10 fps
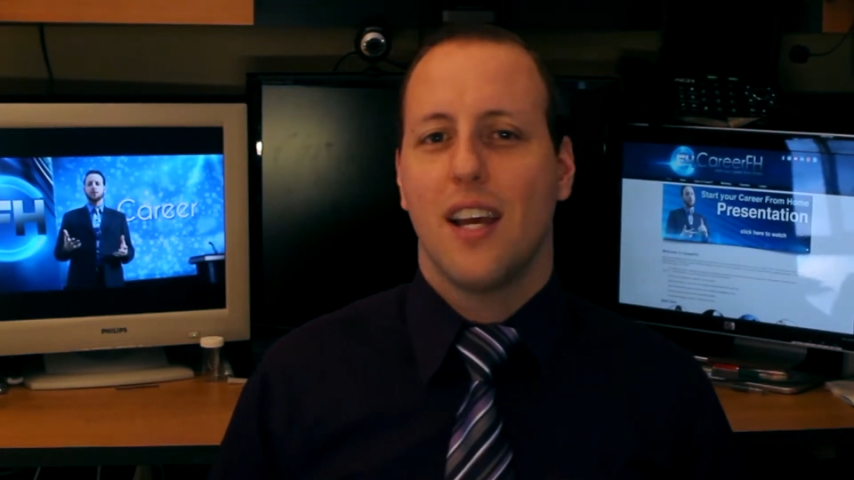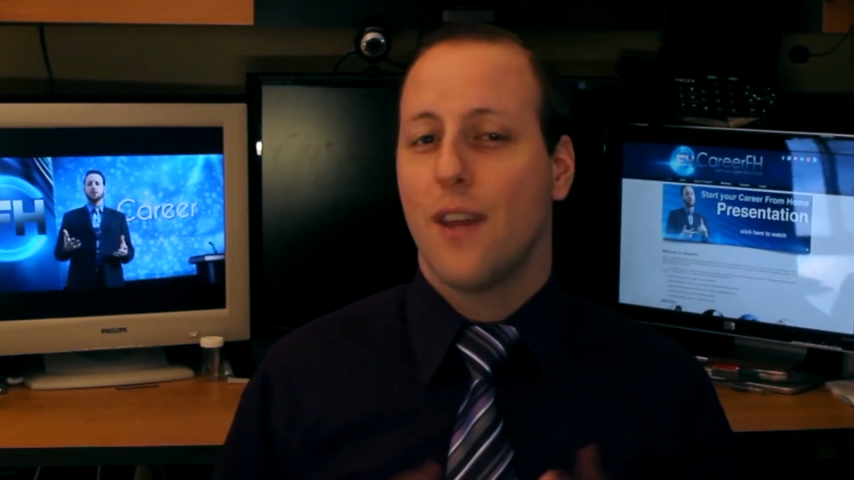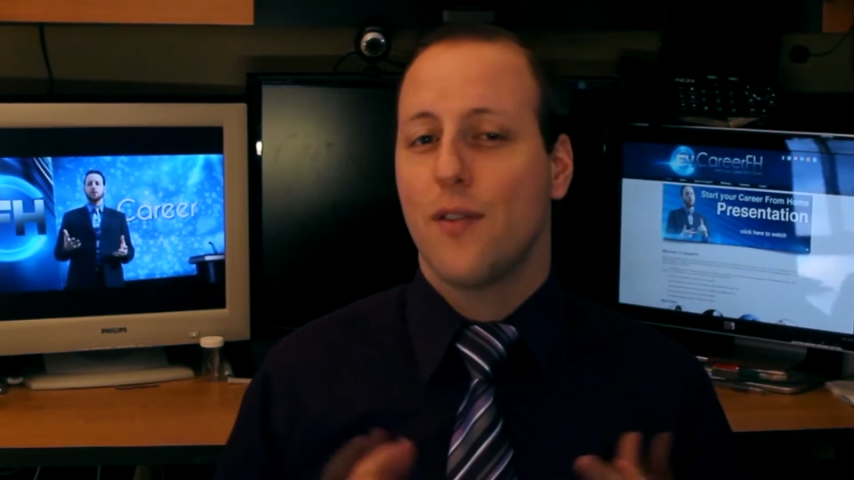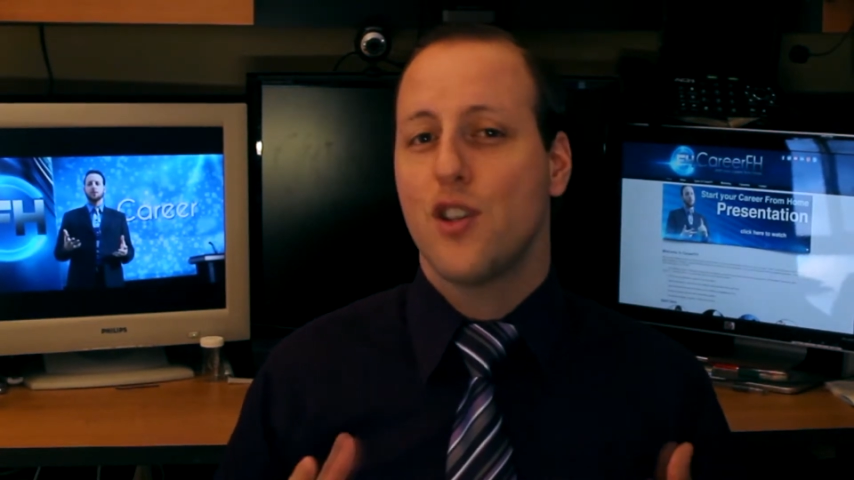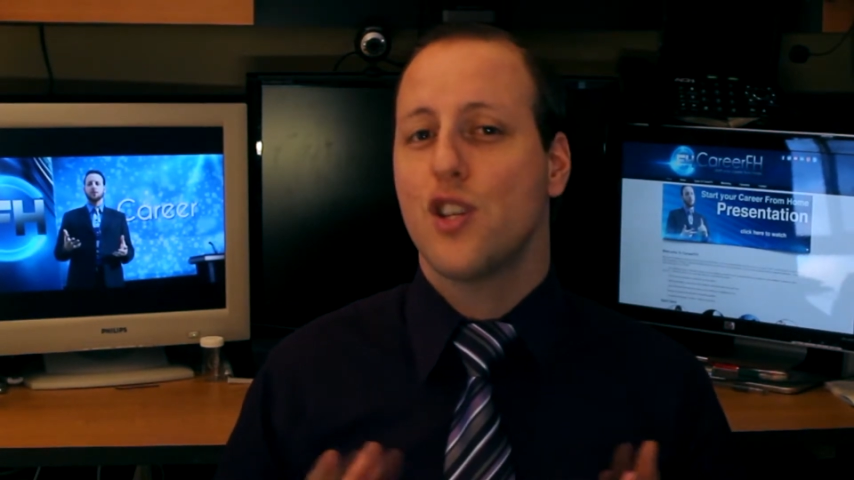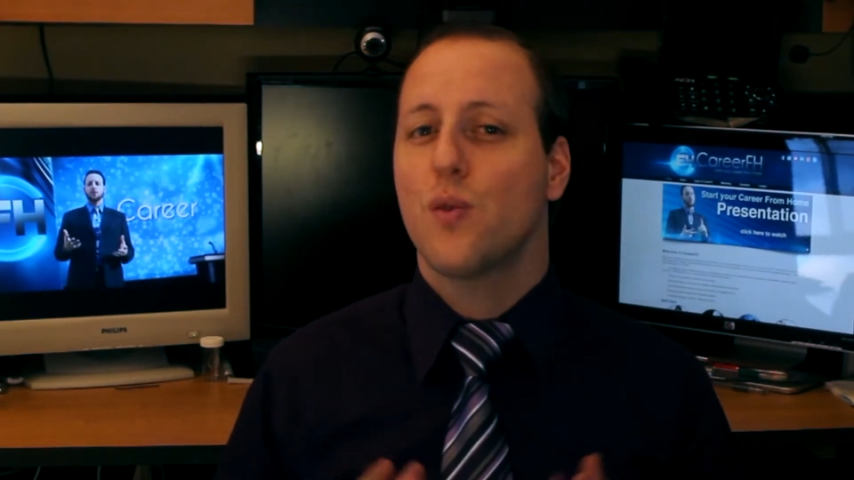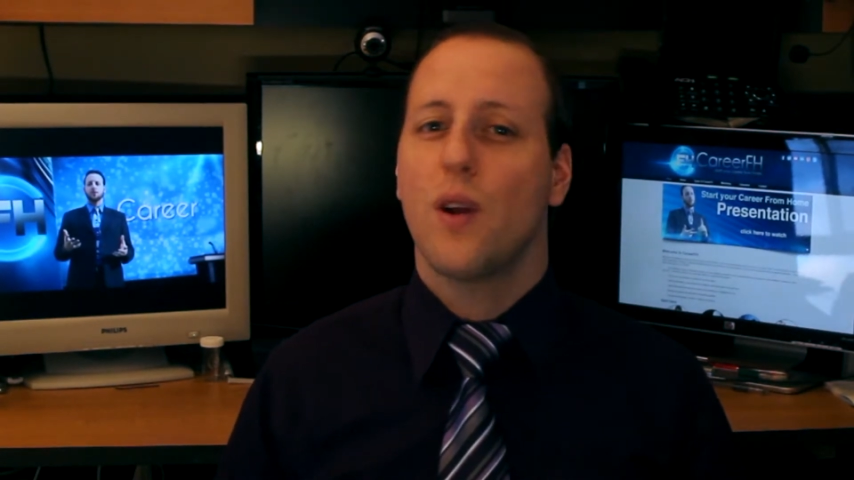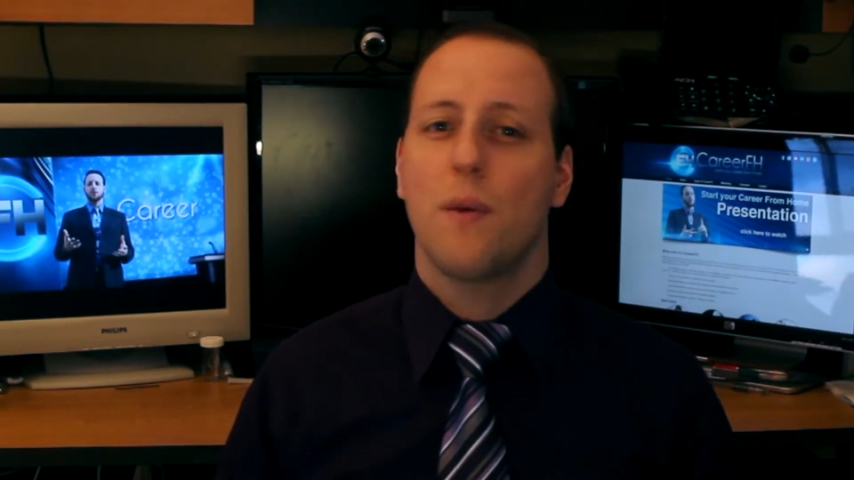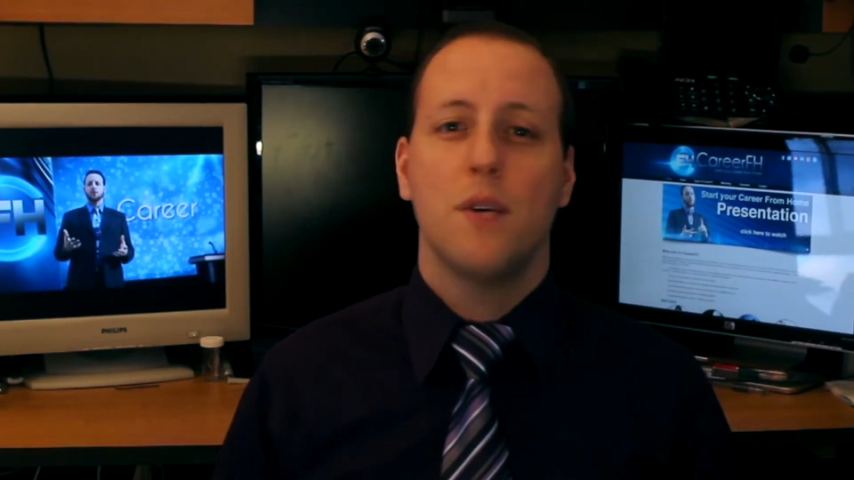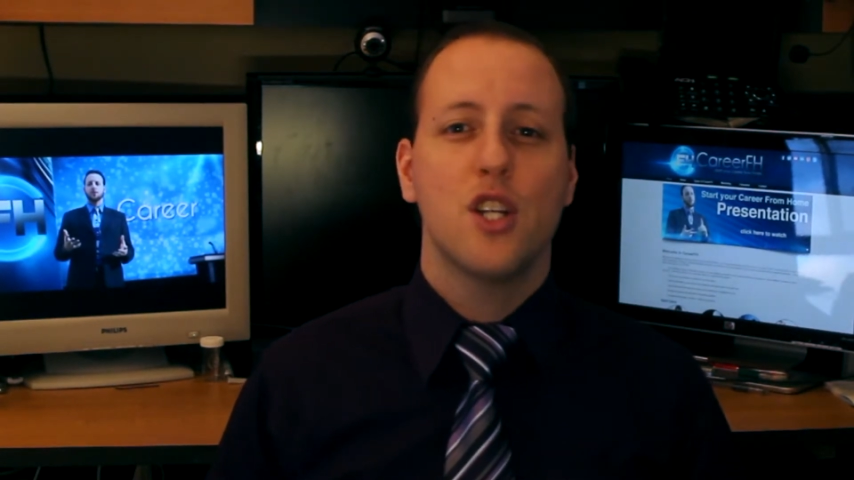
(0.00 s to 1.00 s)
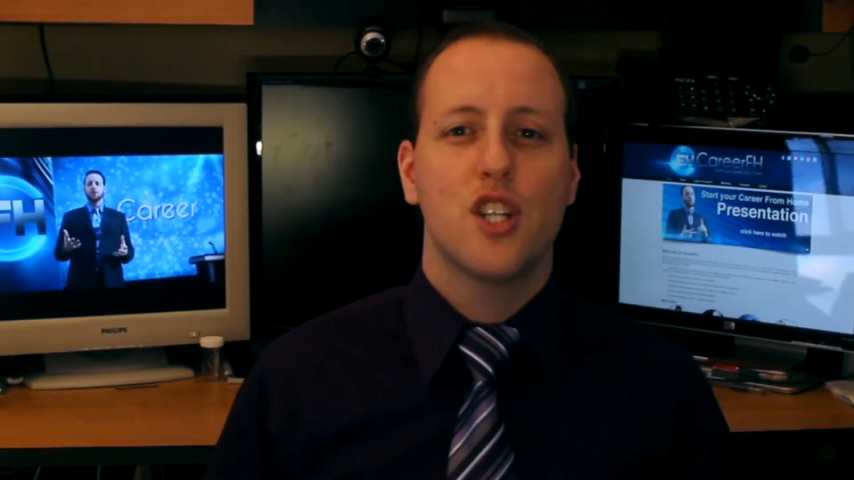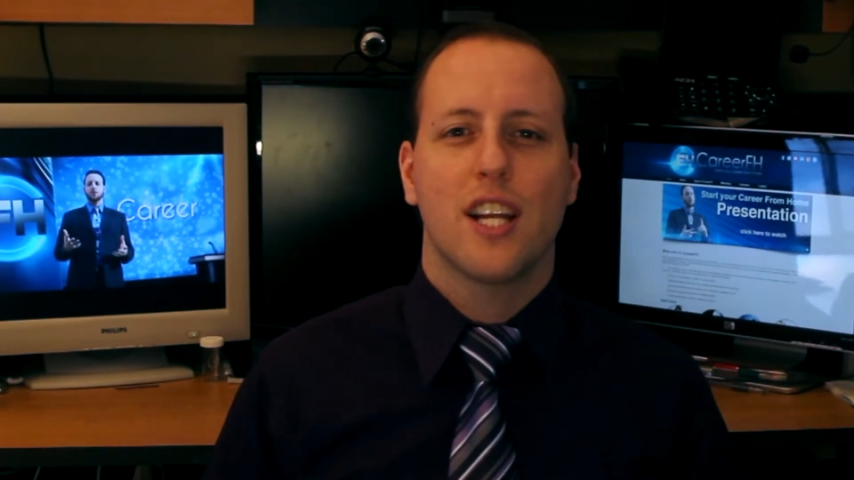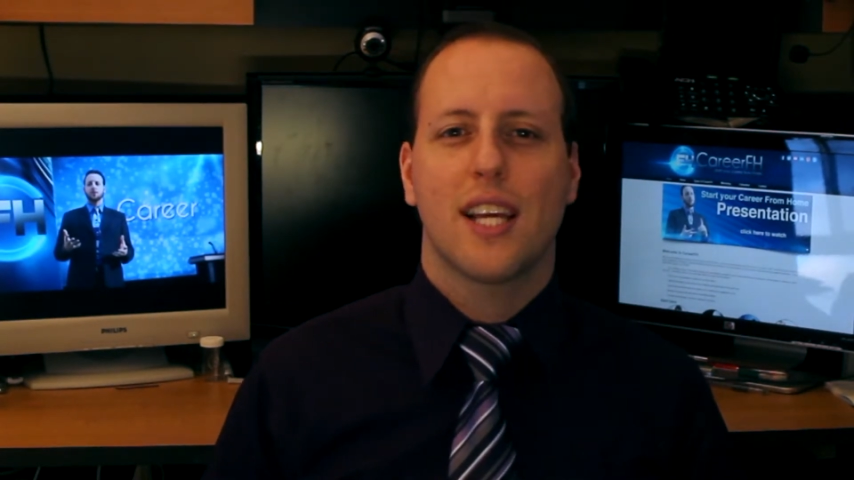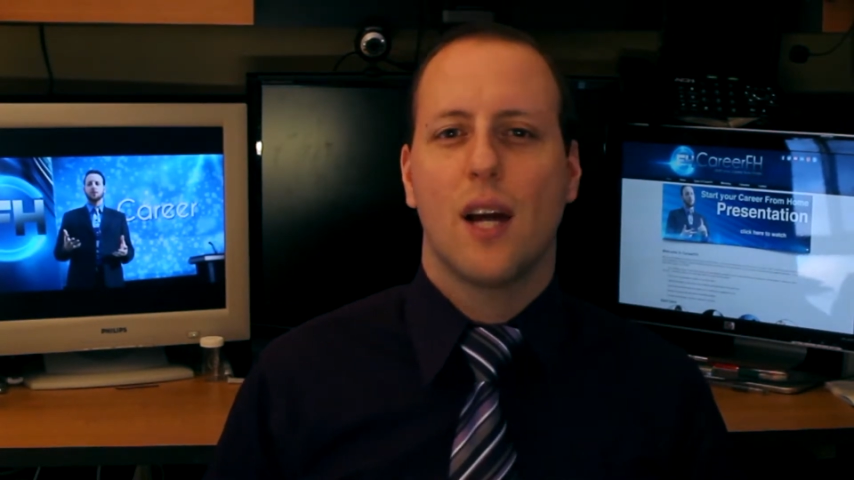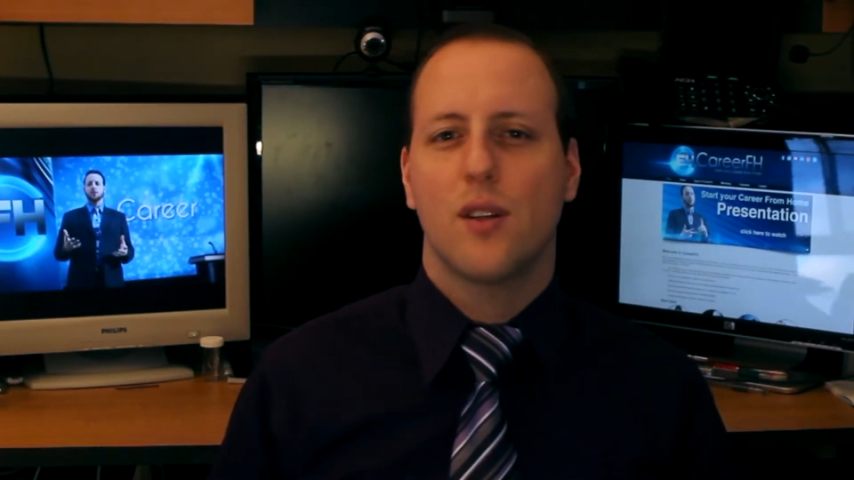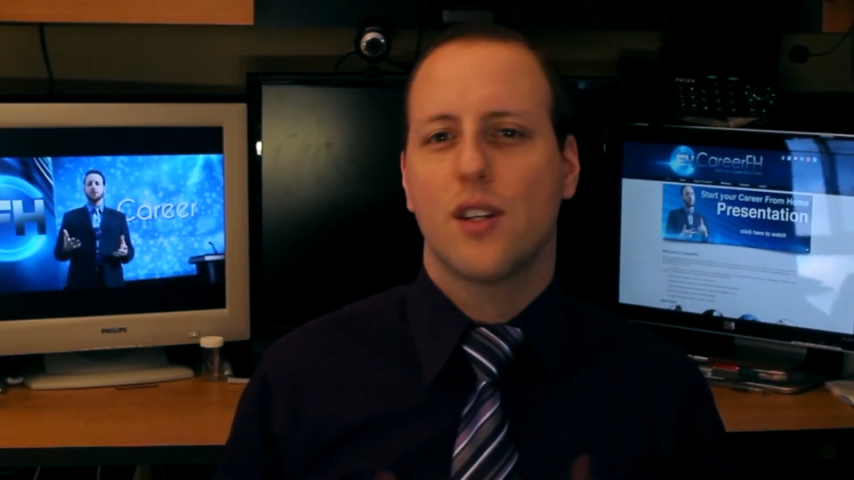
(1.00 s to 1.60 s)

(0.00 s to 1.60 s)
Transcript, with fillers: If you just want a merchant account,